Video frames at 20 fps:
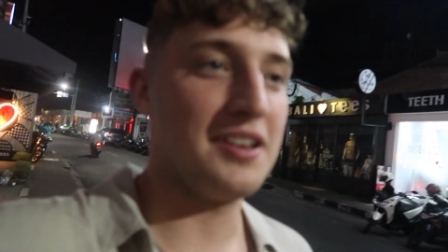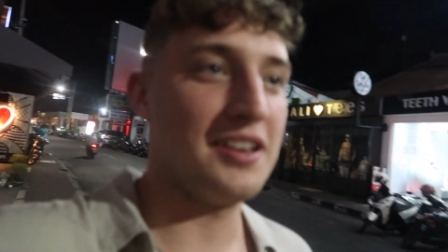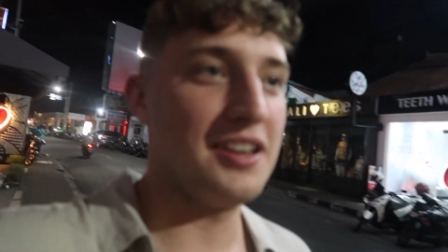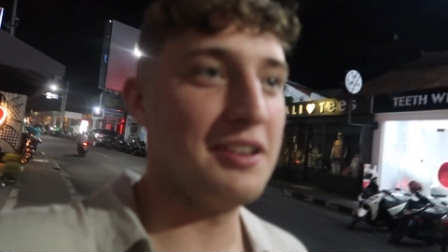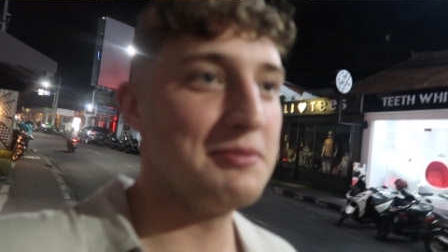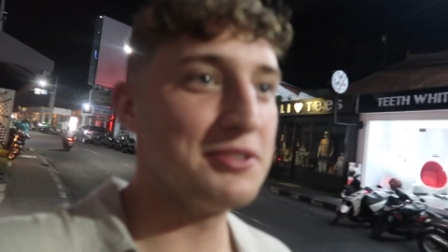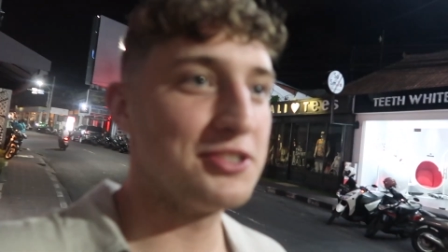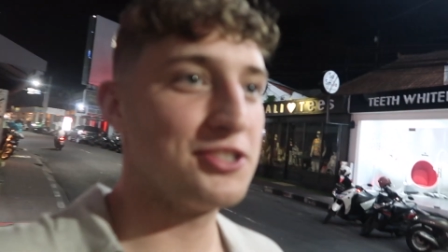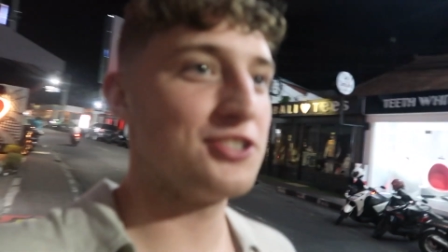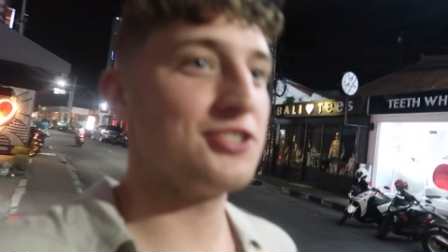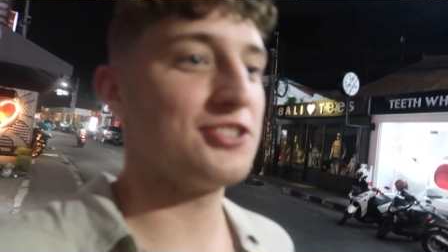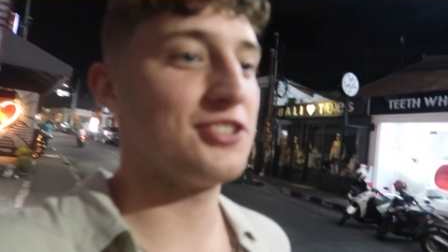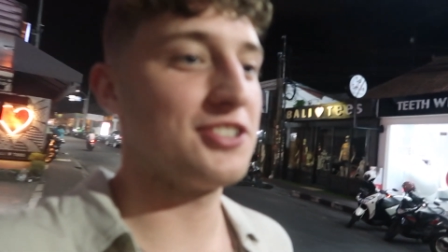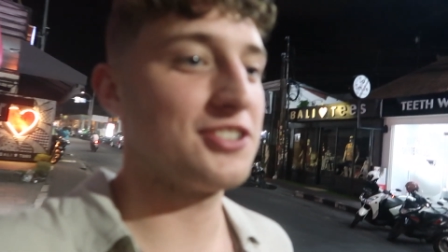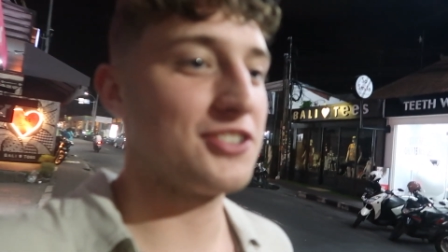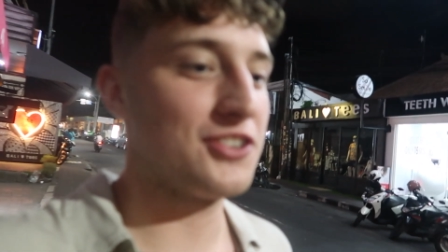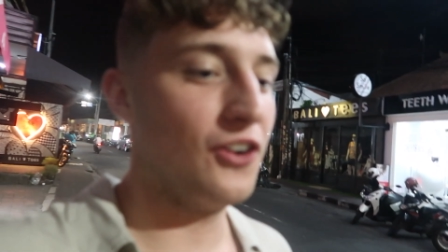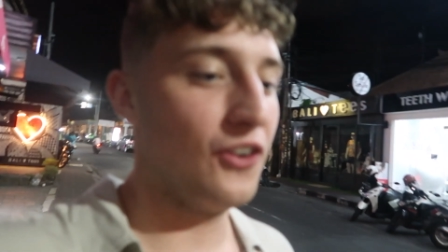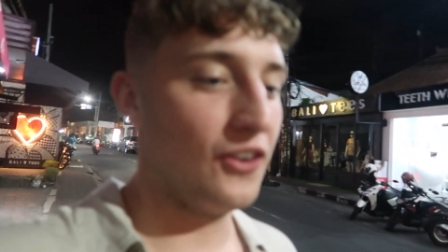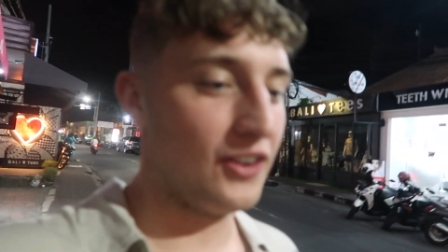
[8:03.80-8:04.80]
Imogen
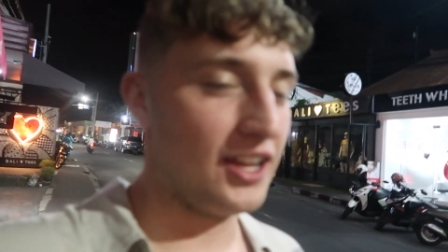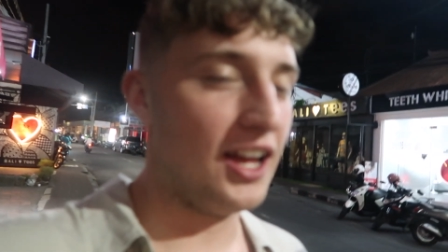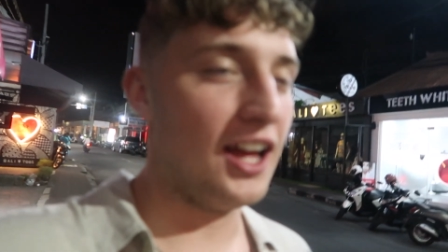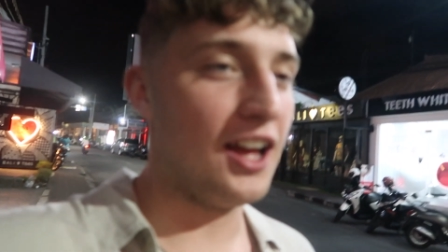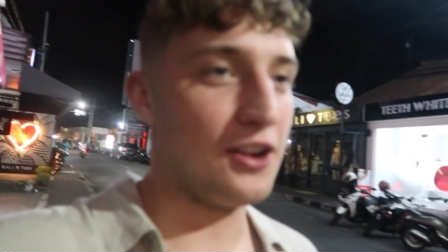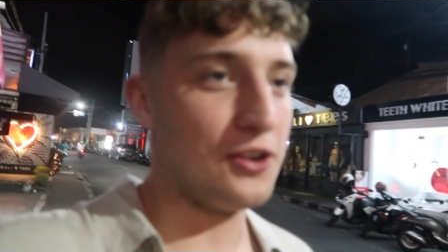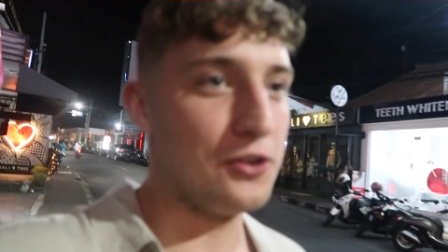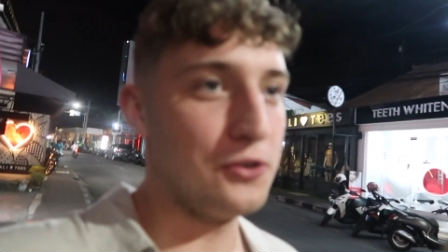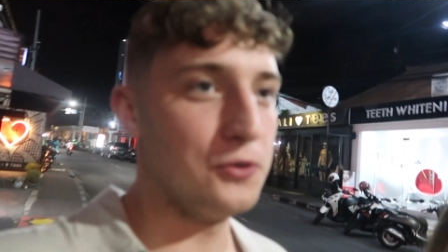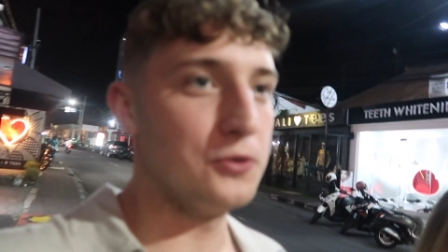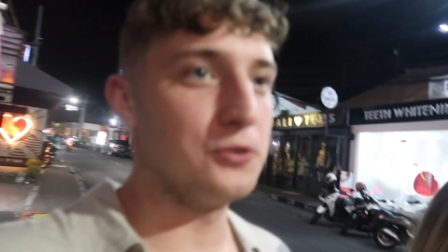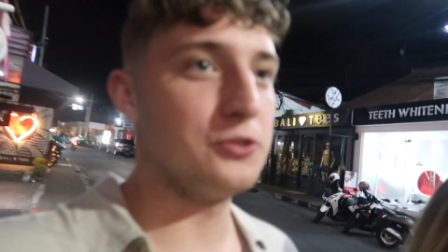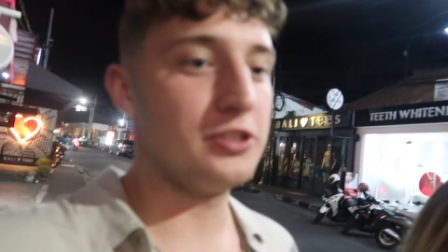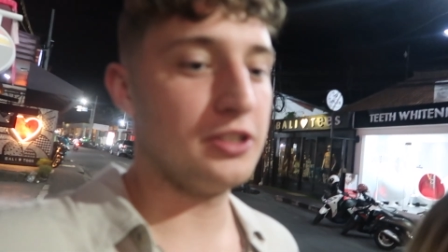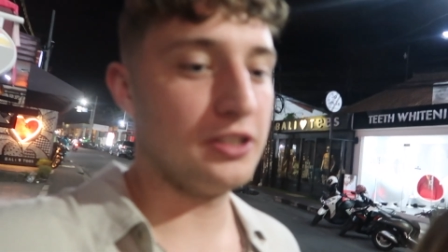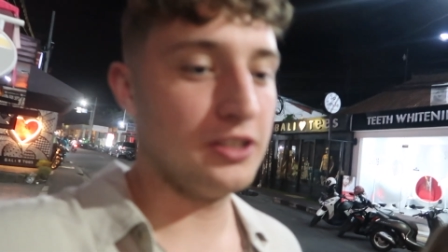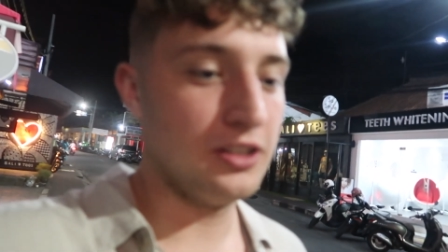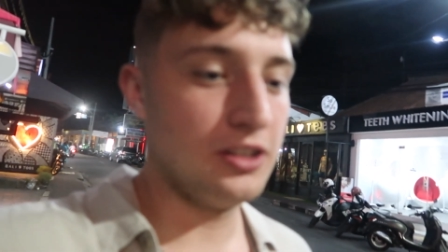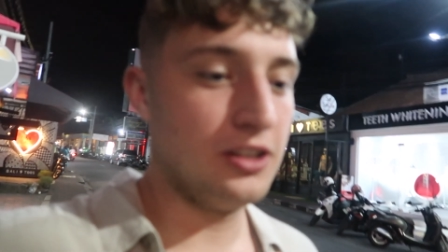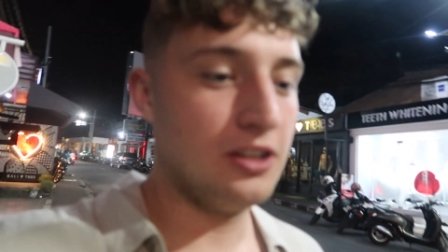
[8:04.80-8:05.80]
just got catcalled
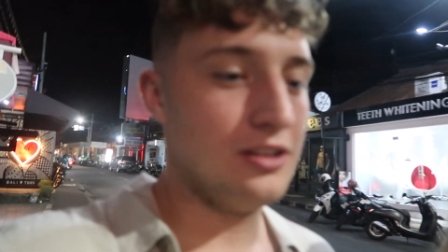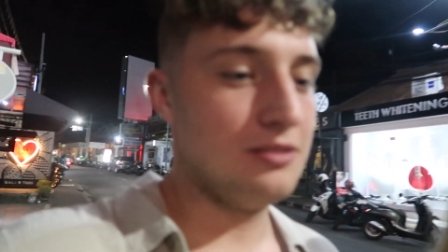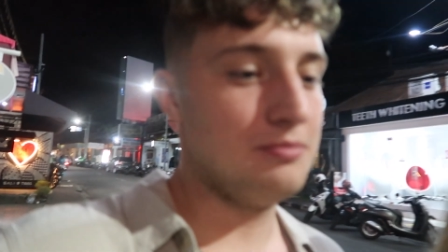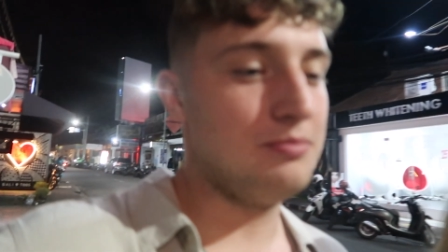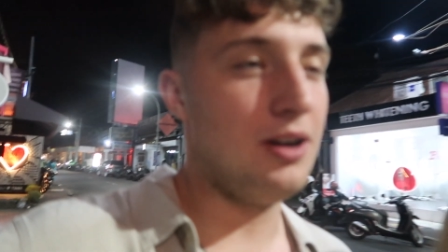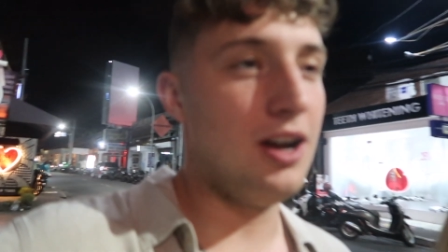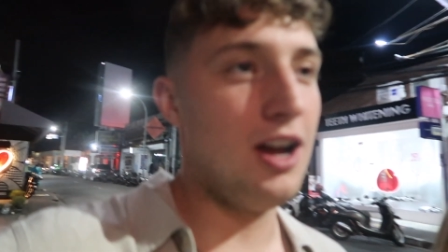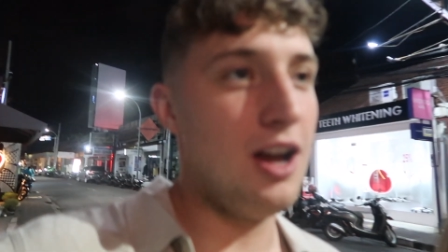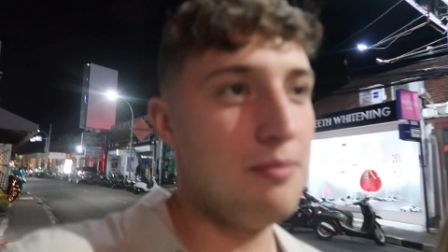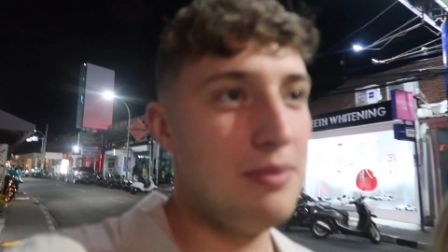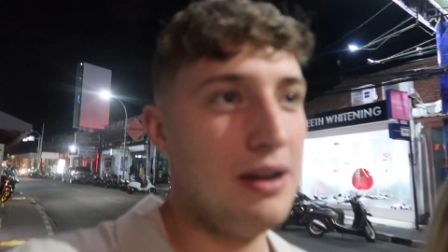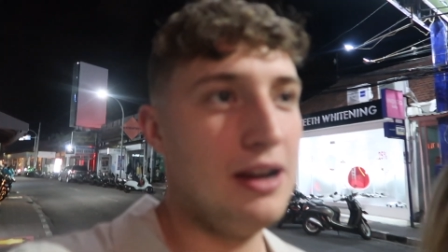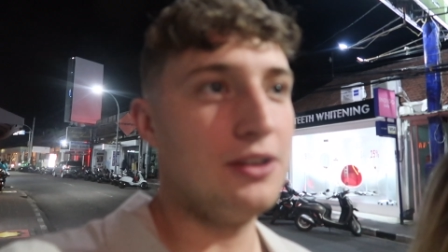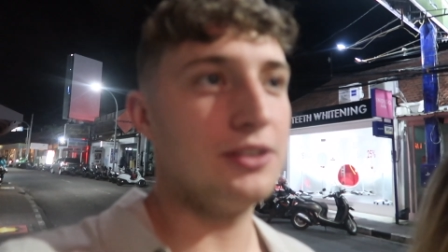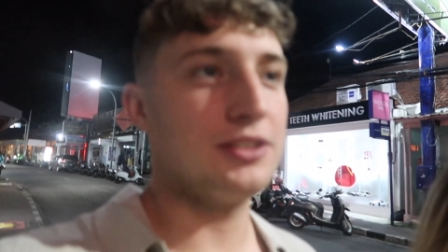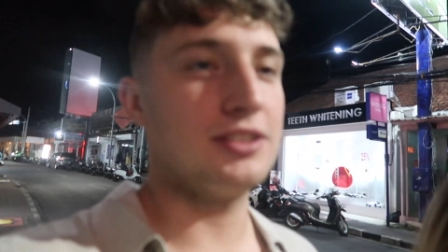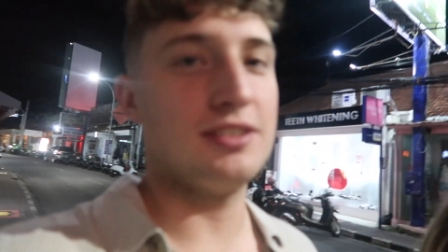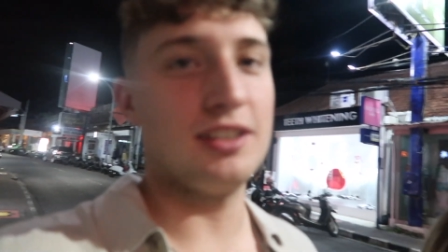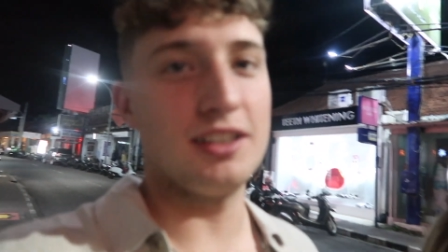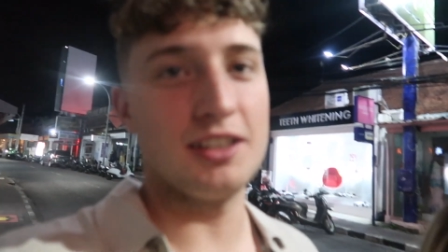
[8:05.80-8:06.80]
by
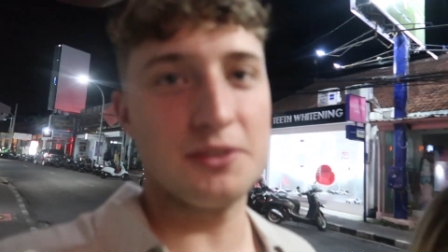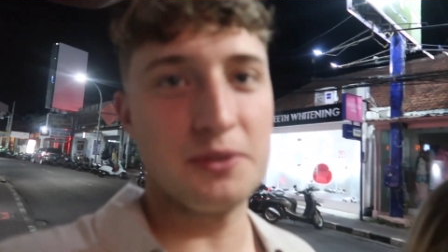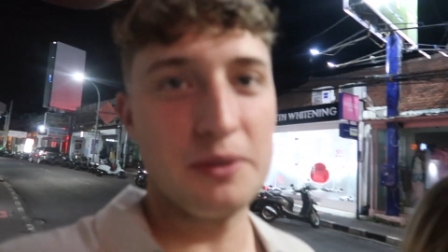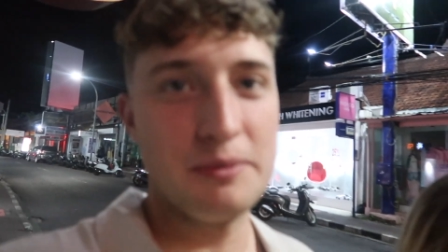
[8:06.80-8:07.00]
about six